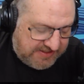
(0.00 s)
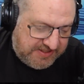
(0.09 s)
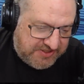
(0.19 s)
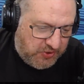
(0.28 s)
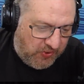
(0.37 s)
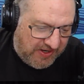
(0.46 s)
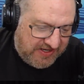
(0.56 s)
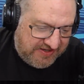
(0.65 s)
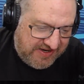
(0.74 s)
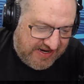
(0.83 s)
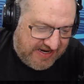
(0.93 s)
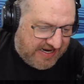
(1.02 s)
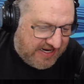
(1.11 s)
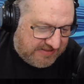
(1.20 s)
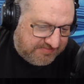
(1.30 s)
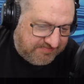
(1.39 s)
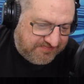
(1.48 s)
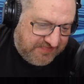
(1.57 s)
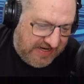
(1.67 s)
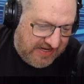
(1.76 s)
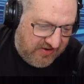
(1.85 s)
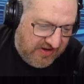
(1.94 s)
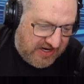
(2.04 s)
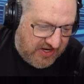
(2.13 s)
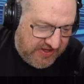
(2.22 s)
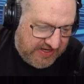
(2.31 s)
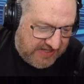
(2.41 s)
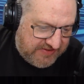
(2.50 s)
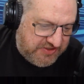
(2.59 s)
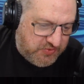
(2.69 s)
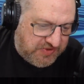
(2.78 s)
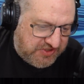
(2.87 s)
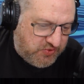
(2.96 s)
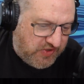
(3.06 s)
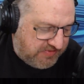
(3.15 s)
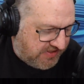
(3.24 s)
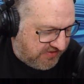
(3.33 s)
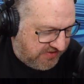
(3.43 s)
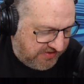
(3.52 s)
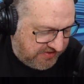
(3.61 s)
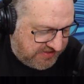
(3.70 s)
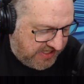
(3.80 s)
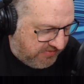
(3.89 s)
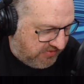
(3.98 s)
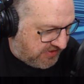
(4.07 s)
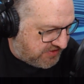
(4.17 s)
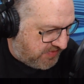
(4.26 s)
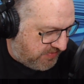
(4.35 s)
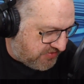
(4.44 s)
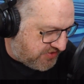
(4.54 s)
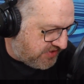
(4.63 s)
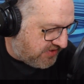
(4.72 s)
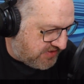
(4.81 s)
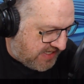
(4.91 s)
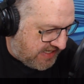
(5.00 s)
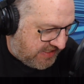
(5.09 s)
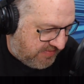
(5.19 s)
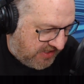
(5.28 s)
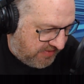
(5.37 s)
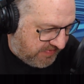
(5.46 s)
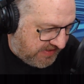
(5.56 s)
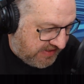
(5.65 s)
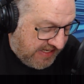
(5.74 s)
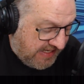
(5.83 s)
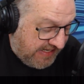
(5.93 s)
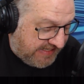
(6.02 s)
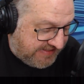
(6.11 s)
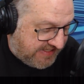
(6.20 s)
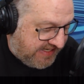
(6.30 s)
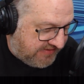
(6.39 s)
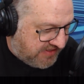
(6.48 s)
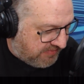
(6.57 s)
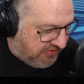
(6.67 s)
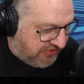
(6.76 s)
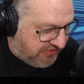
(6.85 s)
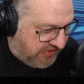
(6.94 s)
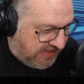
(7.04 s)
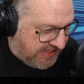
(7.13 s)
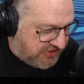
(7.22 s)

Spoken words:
This one, I don't know how they got this one swiped underneath the table because people still aren't talking about it, but it did hit the number 38.